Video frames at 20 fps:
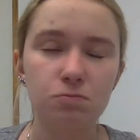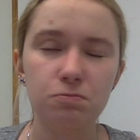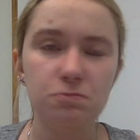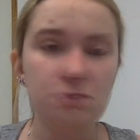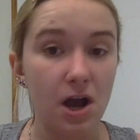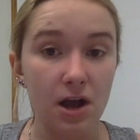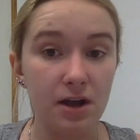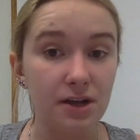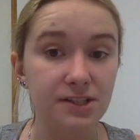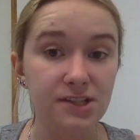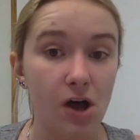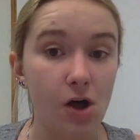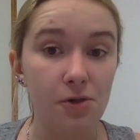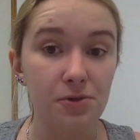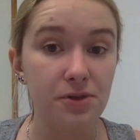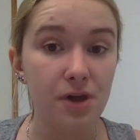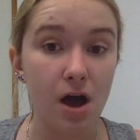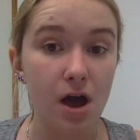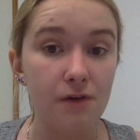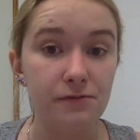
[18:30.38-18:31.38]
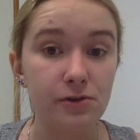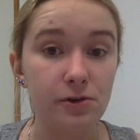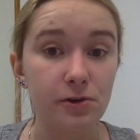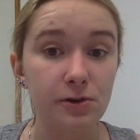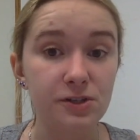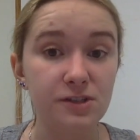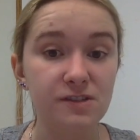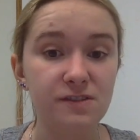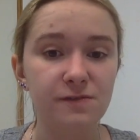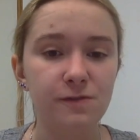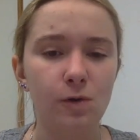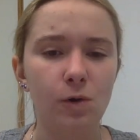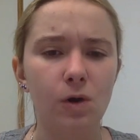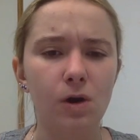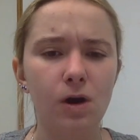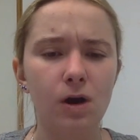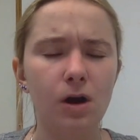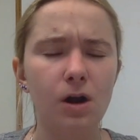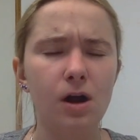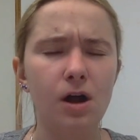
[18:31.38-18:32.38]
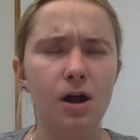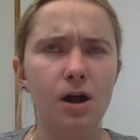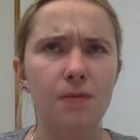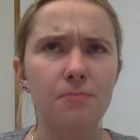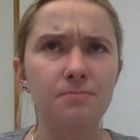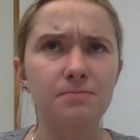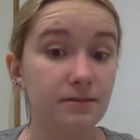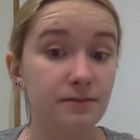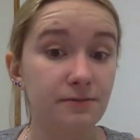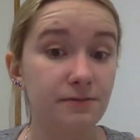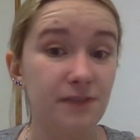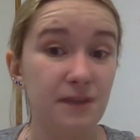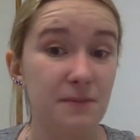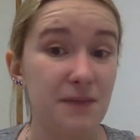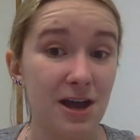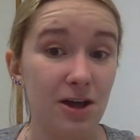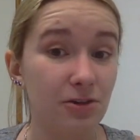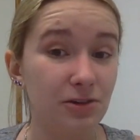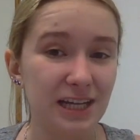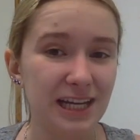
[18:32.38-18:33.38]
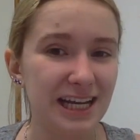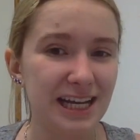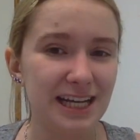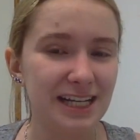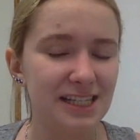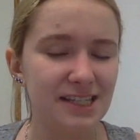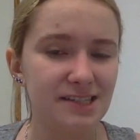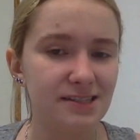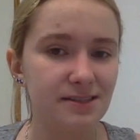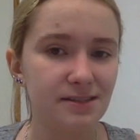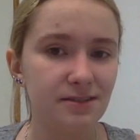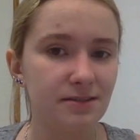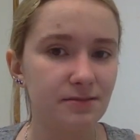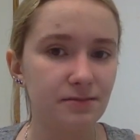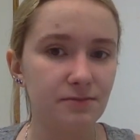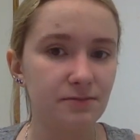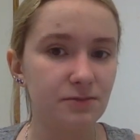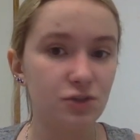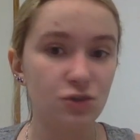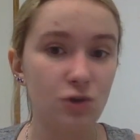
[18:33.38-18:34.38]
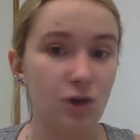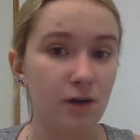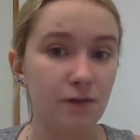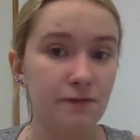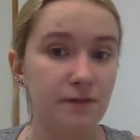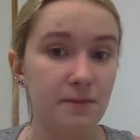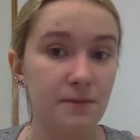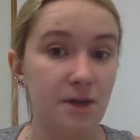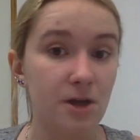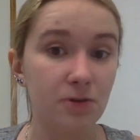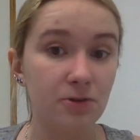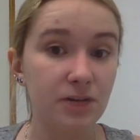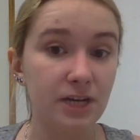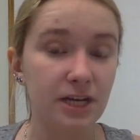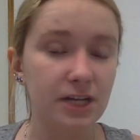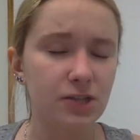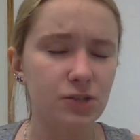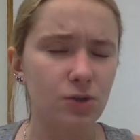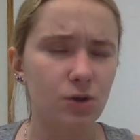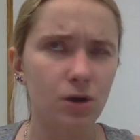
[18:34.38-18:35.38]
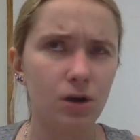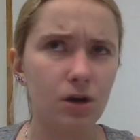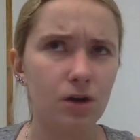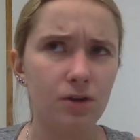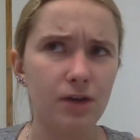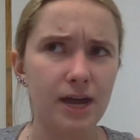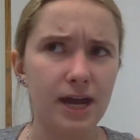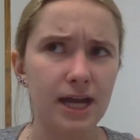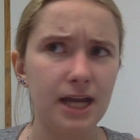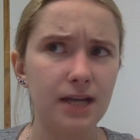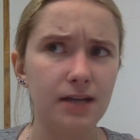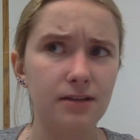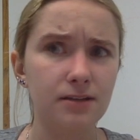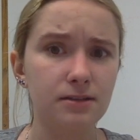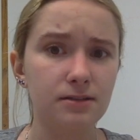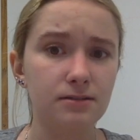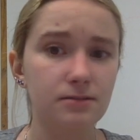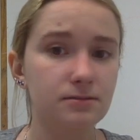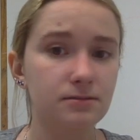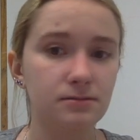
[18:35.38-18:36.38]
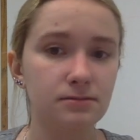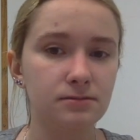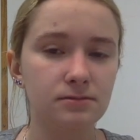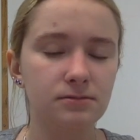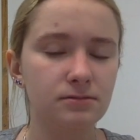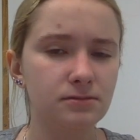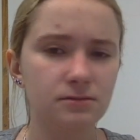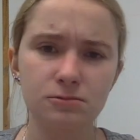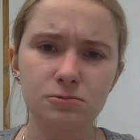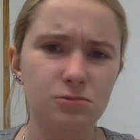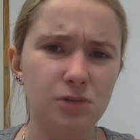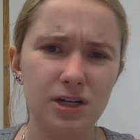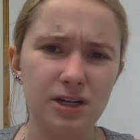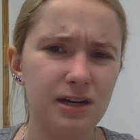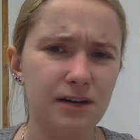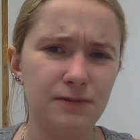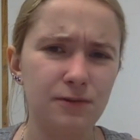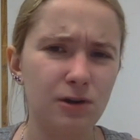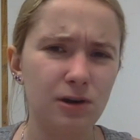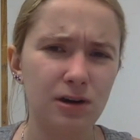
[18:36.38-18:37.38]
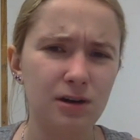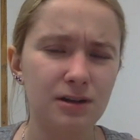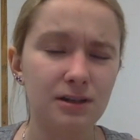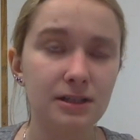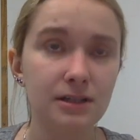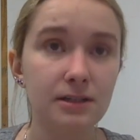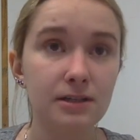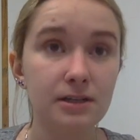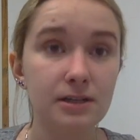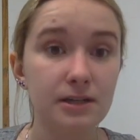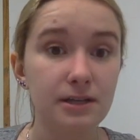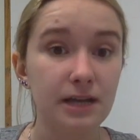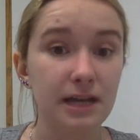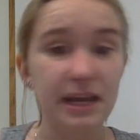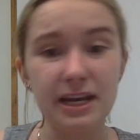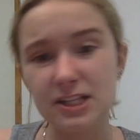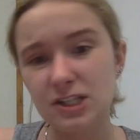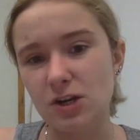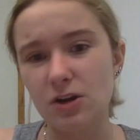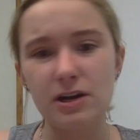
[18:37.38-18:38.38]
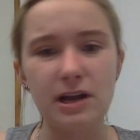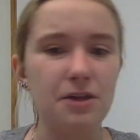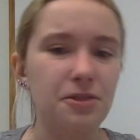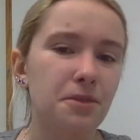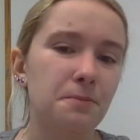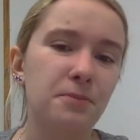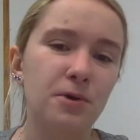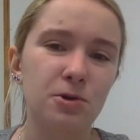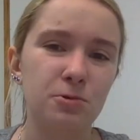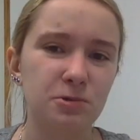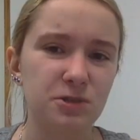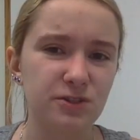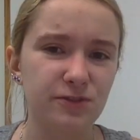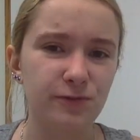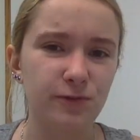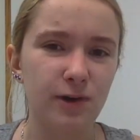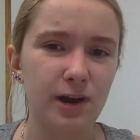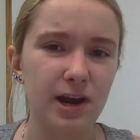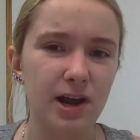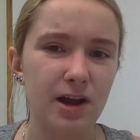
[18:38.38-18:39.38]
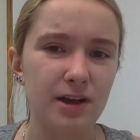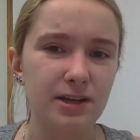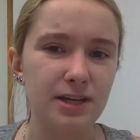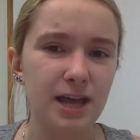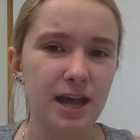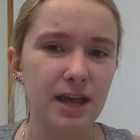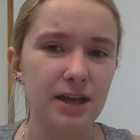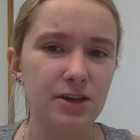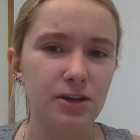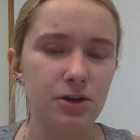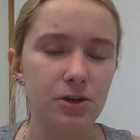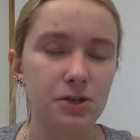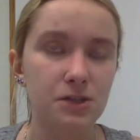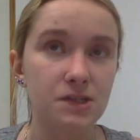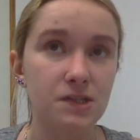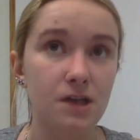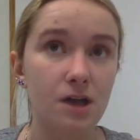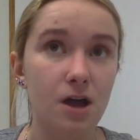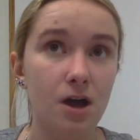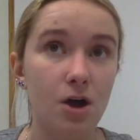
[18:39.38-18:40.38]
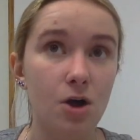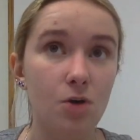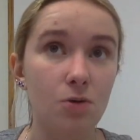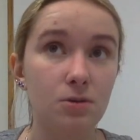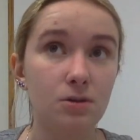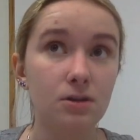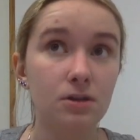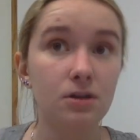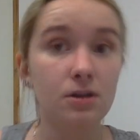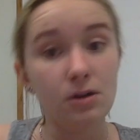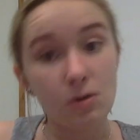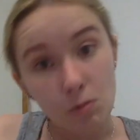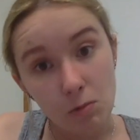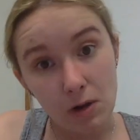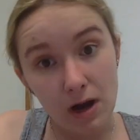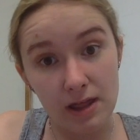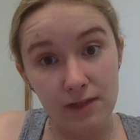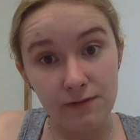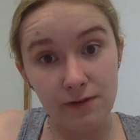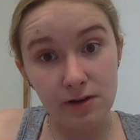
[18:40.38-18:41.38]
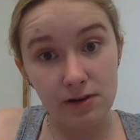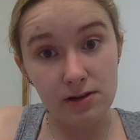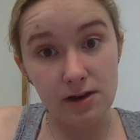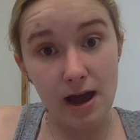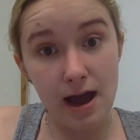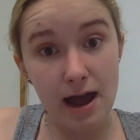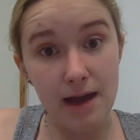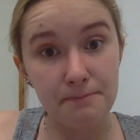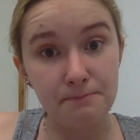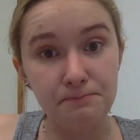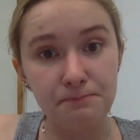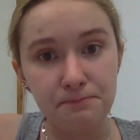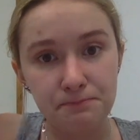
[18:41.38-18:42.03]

young adult novels for um, female leads, strong female leads, or like whatever. And it turned out the book was free on Kindle, so why the fuck not?